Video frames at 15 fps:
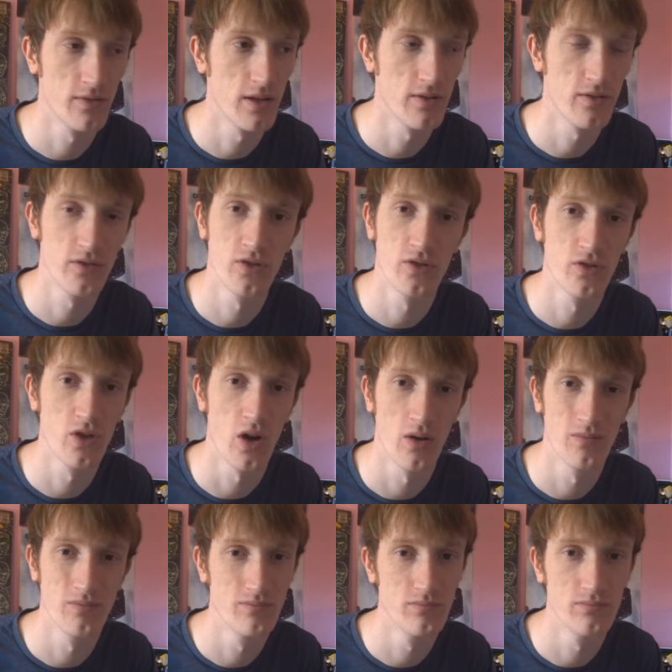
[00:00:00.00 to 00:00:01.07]
Let's just
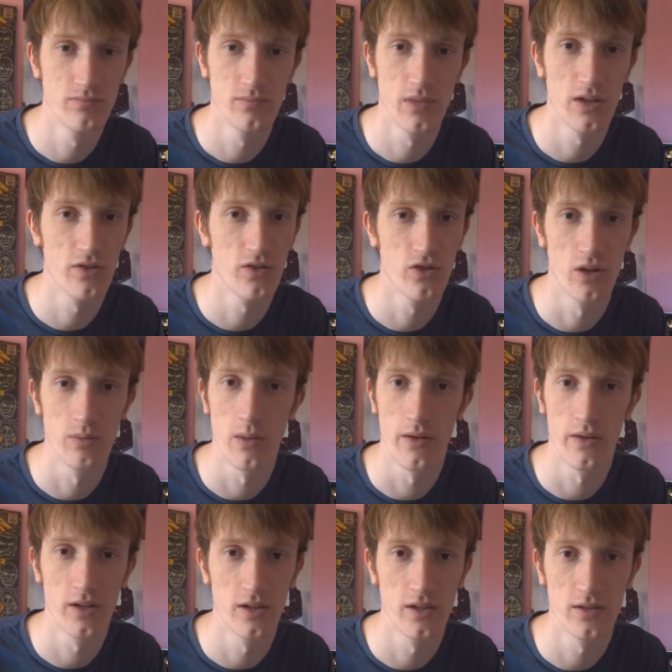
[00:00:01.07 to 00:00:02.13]
not
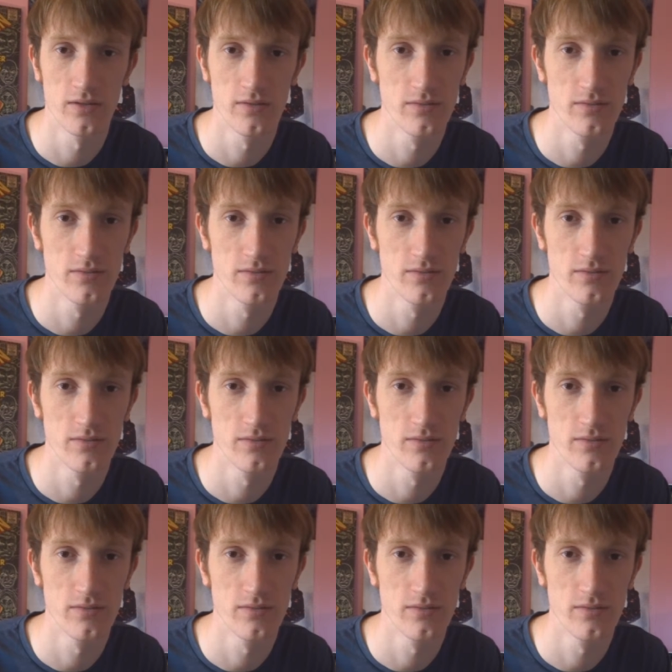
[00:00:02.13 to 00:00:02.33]
bother.